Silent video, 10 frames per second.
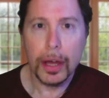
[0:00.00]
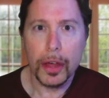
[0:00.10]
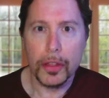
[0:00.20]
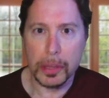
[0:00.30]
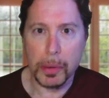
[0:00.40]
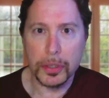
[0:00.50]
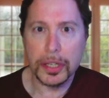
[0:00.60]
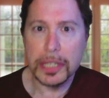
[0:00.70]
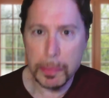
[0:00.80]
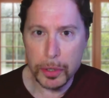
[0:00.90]
the most
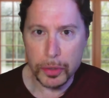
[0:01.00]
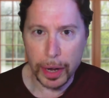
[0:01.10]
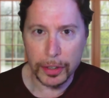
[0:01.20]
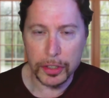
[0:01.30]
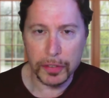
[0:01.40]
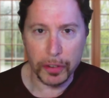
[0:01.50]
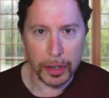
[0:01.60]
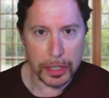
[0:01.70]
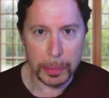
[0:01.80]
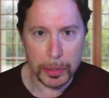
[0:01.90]
sensible strategy for
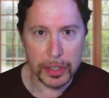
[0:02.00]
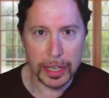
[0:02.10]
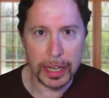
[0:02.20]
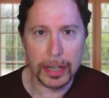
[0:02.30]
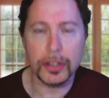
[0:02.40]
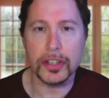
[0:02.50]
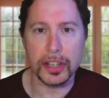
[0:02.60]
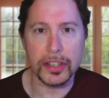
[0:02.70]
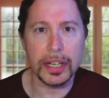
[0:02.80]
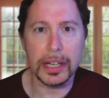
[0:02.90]
us to proceed and to
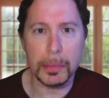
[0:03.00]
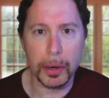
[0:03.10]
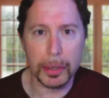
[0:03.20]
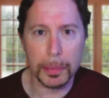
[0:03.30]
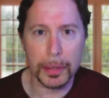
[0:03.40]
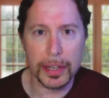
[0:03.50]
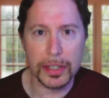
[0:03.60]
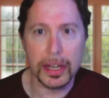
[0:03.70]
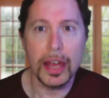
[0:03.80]
succeed in the marketplace